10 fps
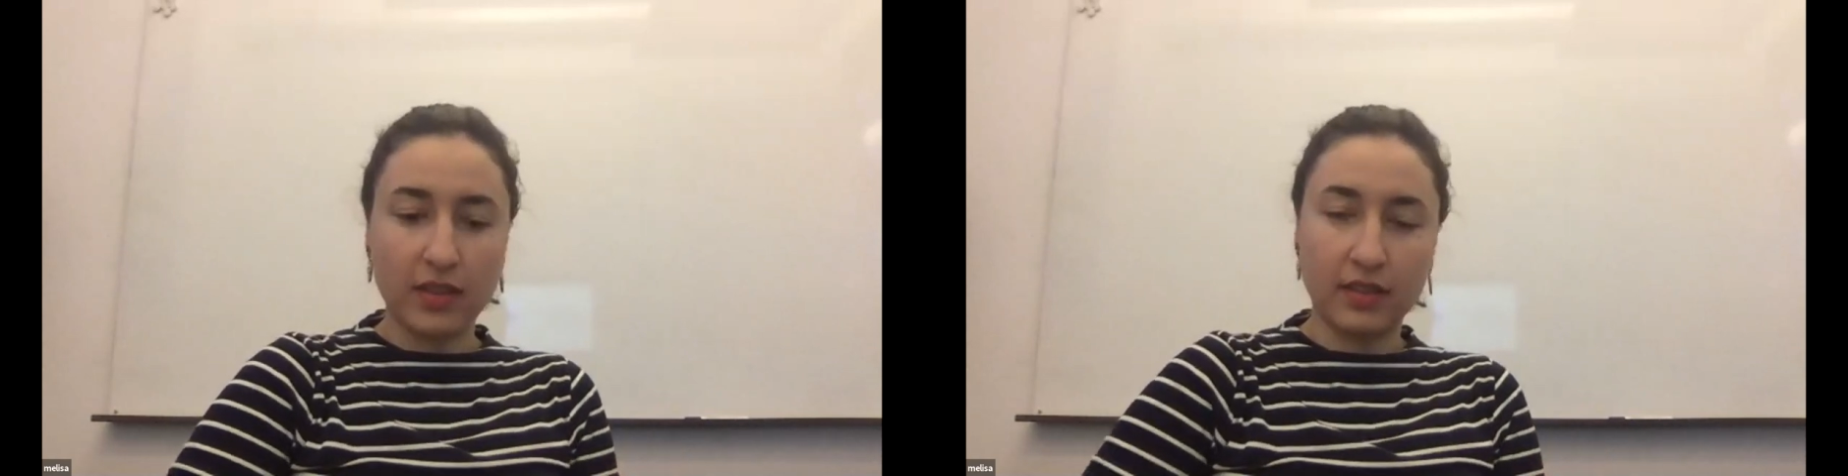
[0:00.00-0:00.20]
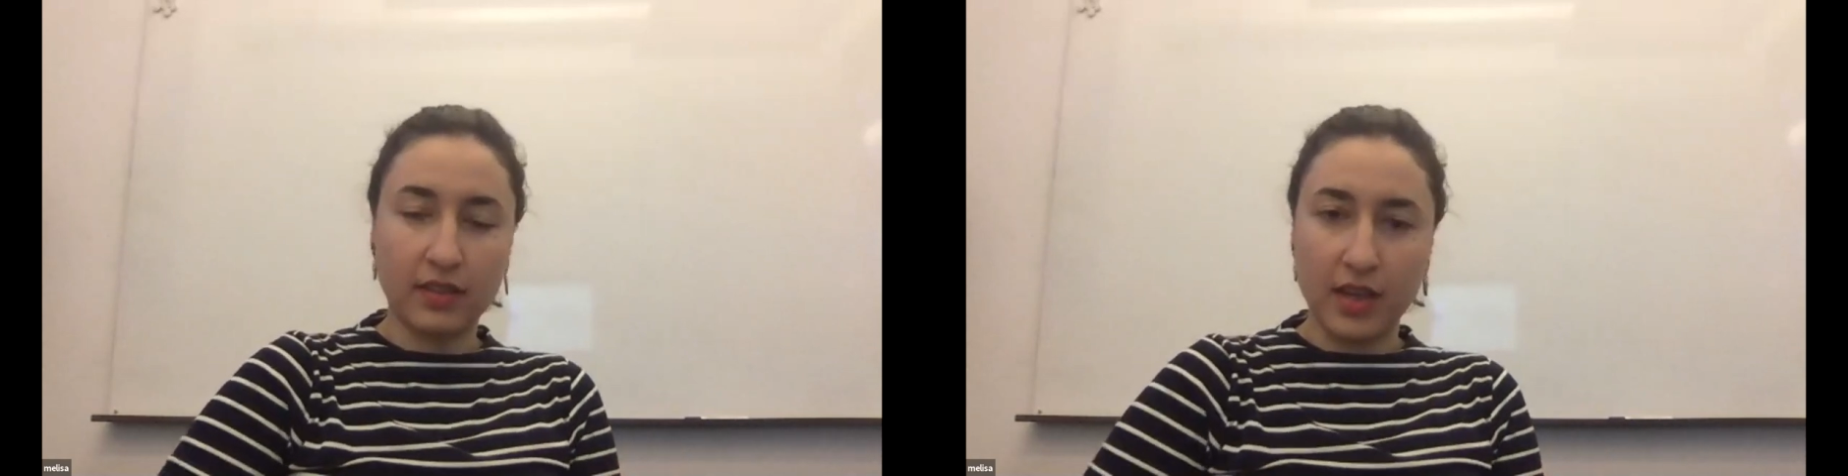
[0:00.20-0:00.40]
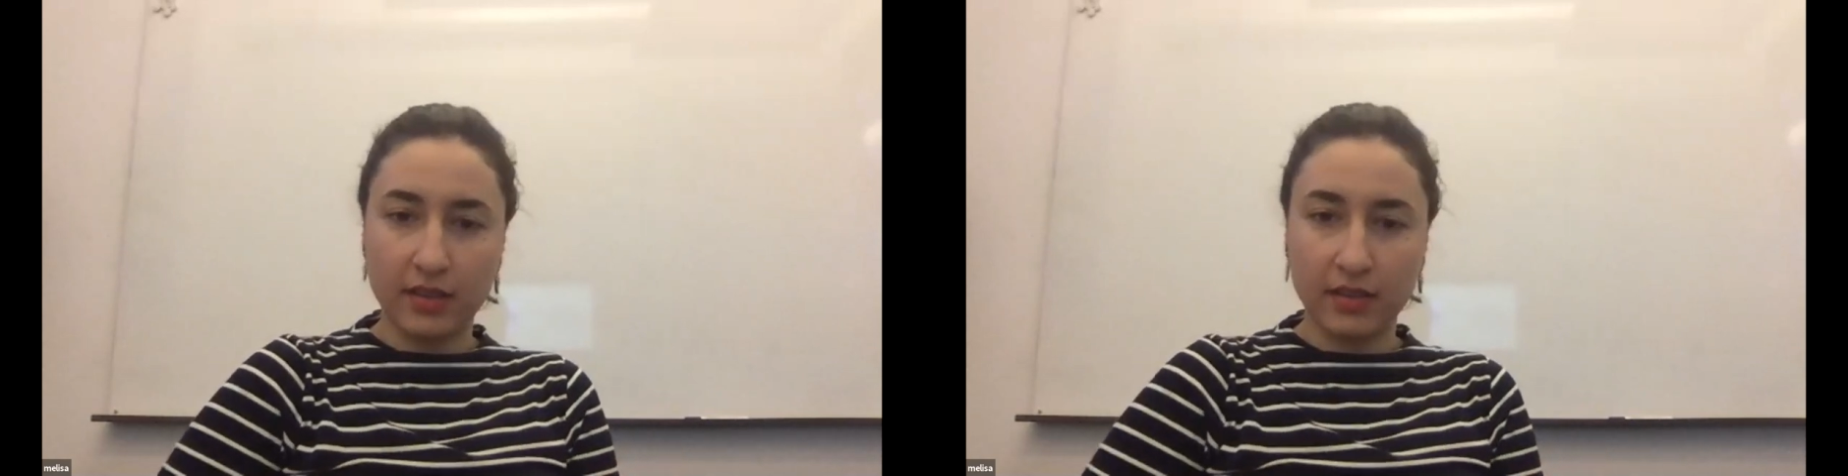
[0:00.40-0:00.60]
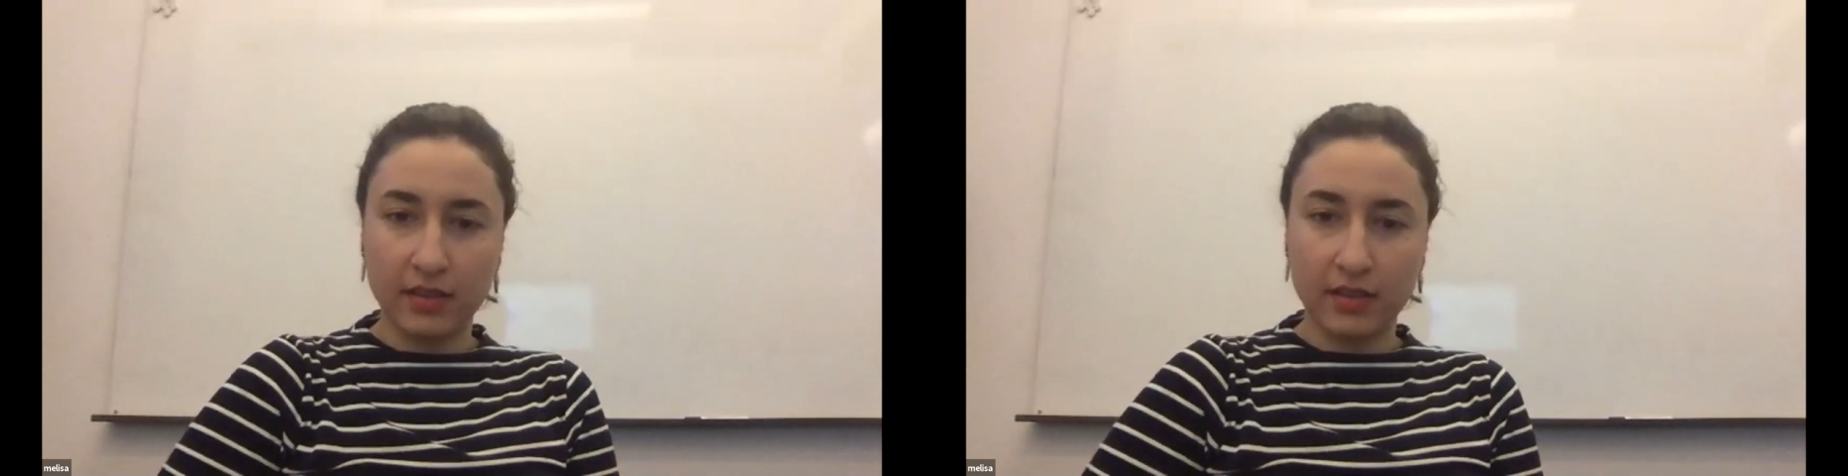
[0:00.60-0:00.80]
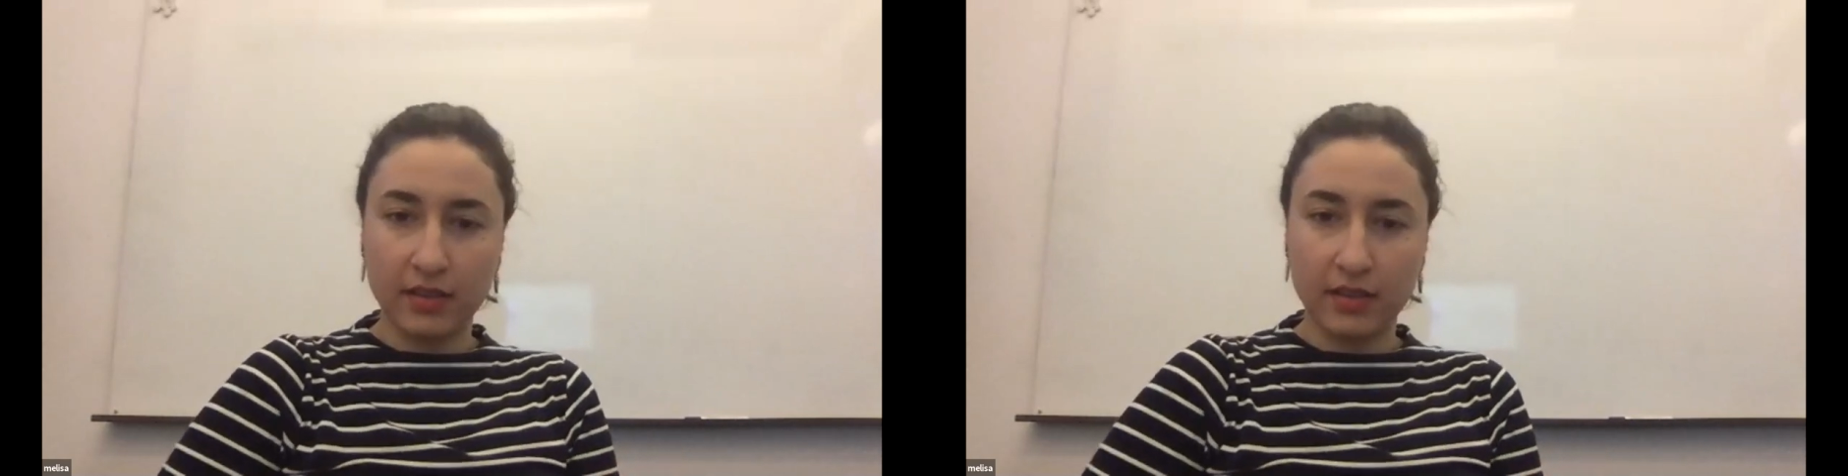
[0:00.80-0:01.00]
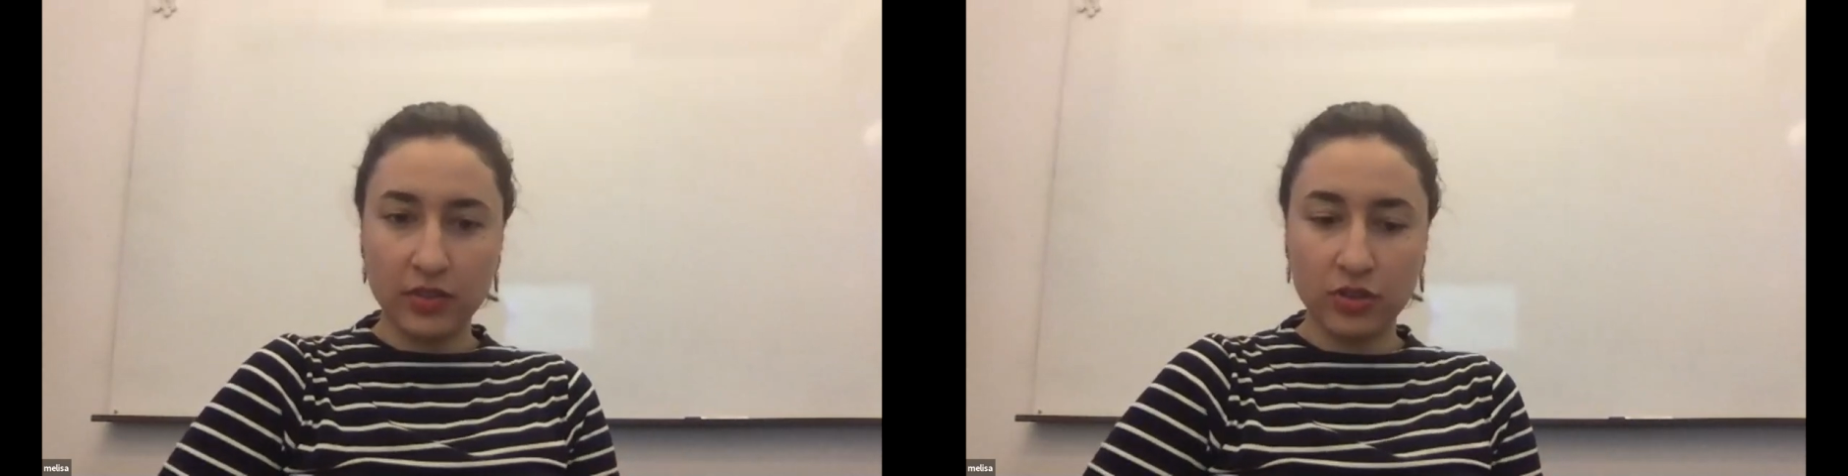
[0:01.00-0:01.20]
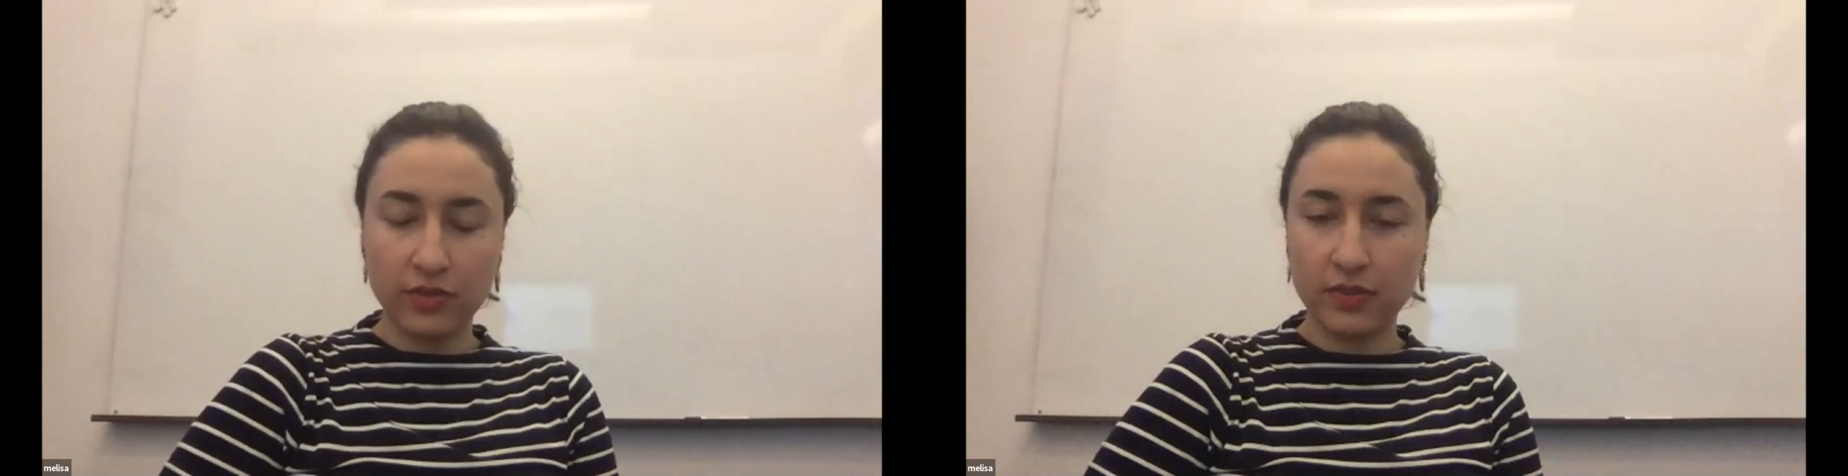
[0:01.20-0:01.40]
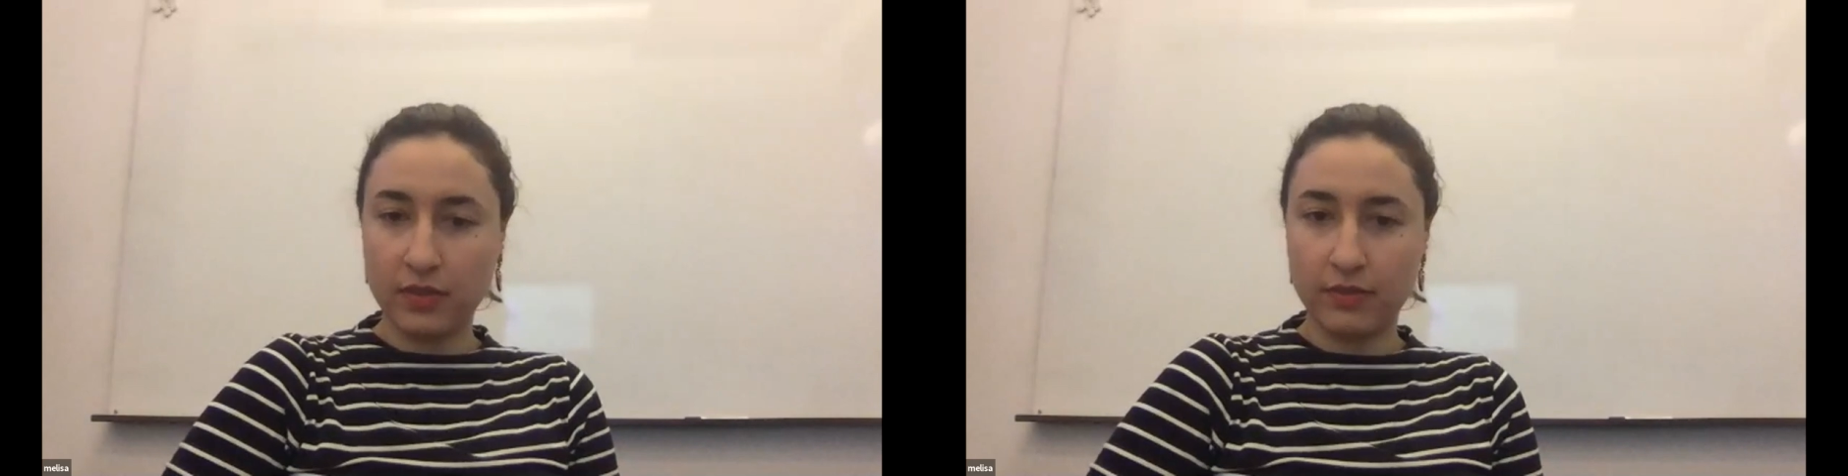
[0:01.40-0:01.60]
and then they end up in
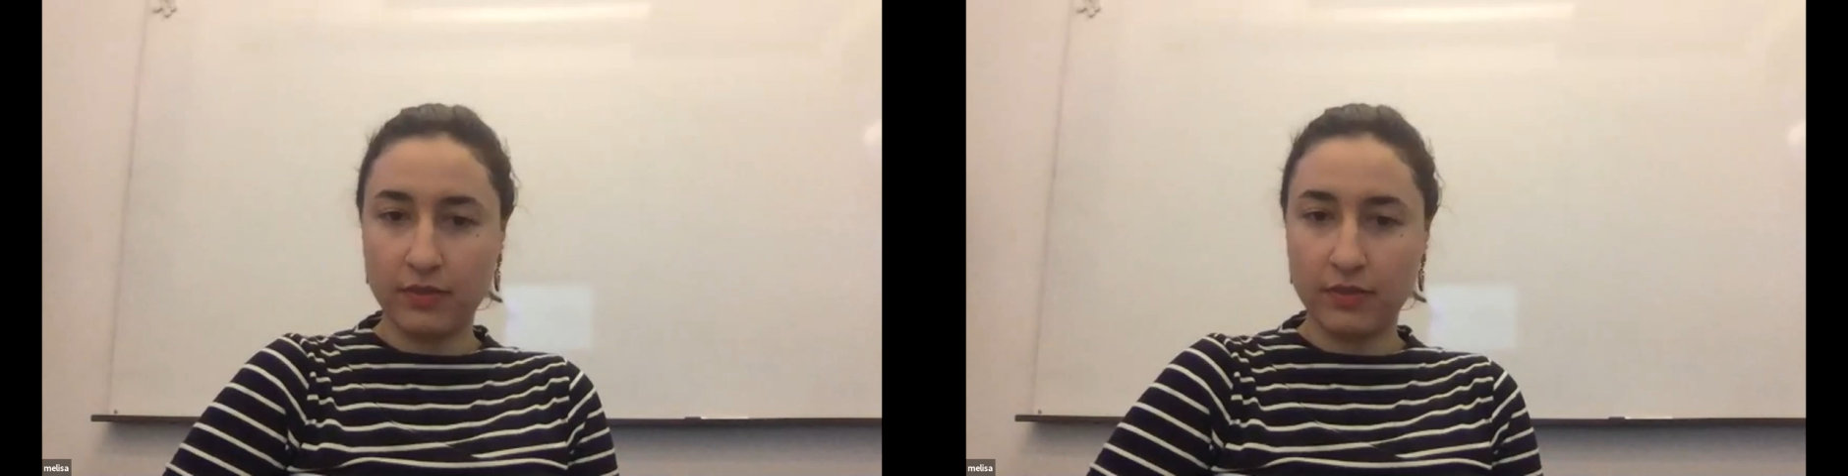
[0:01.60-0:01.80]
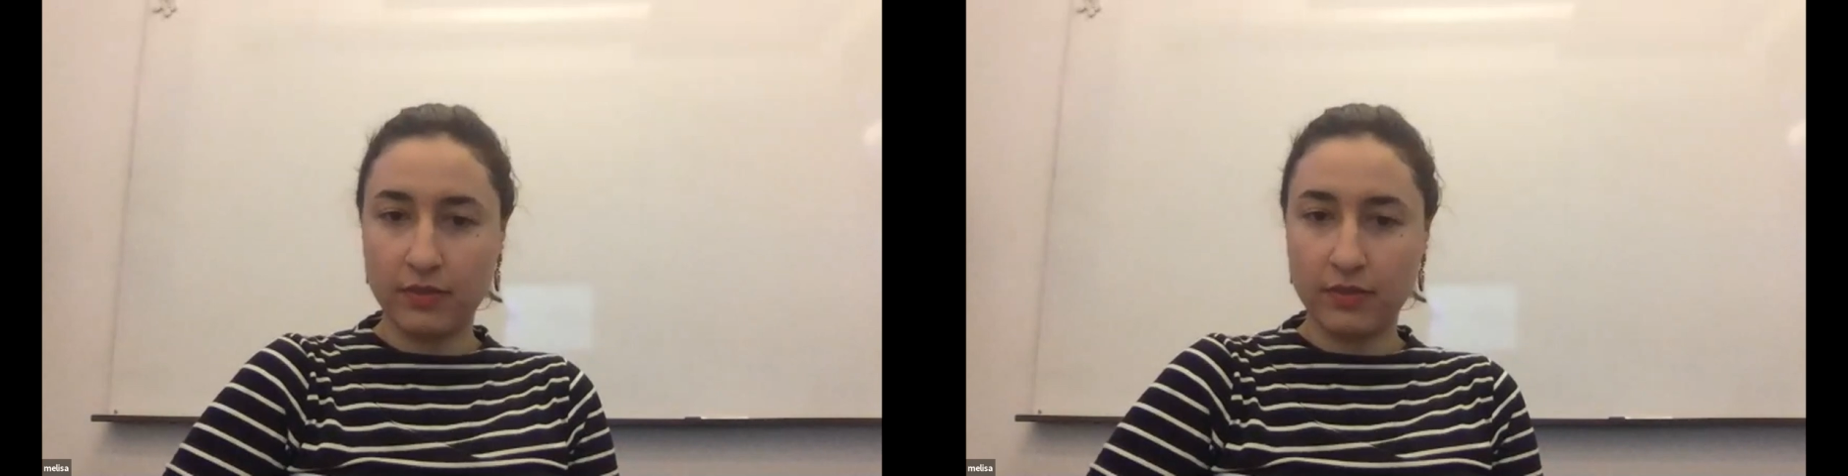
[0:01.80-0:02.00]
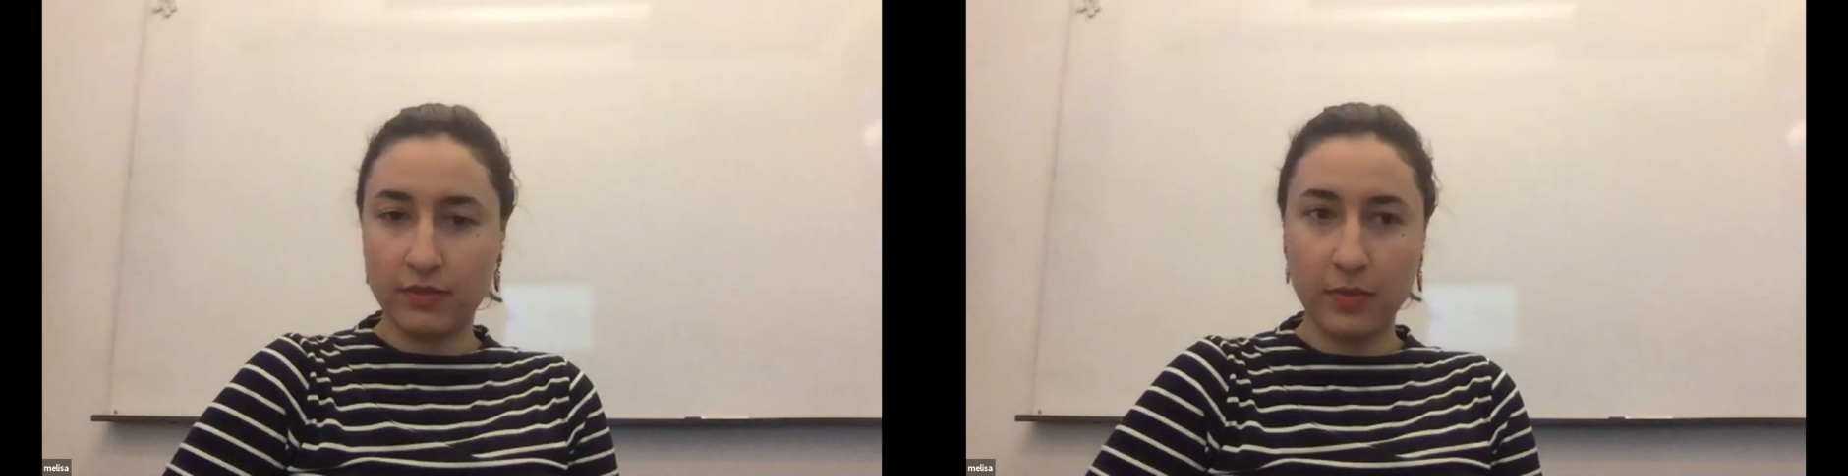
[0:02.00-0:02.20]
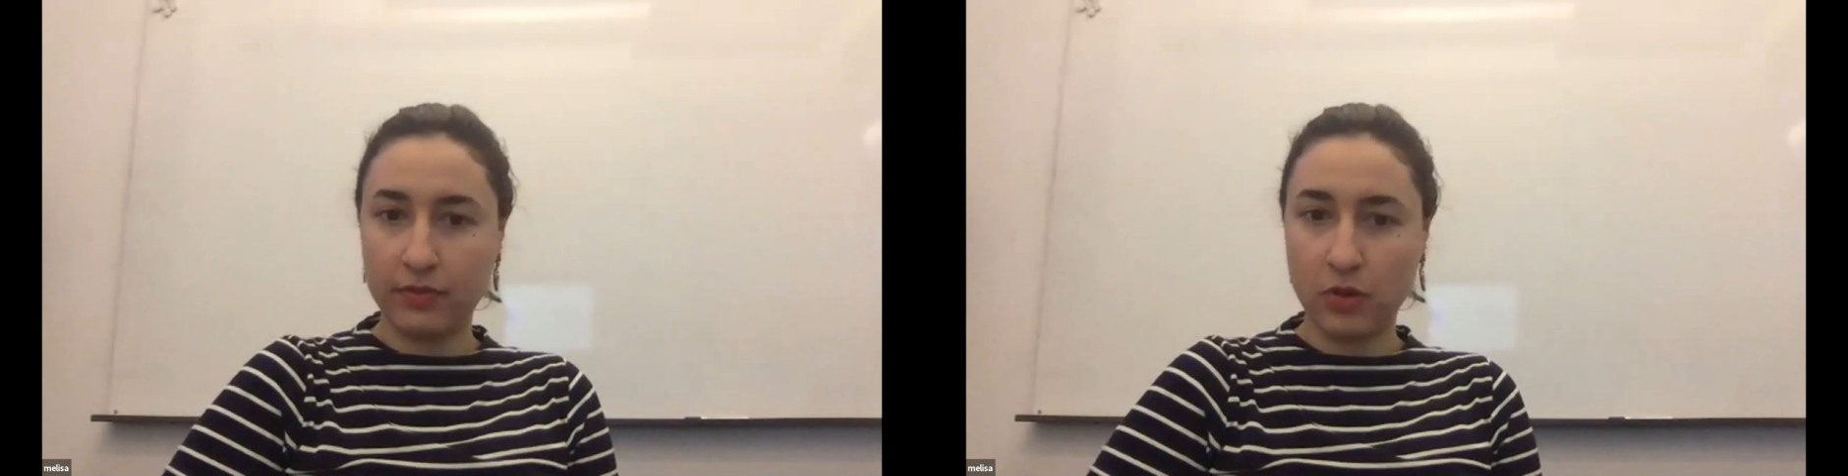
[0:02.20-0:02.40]
Redshift from web,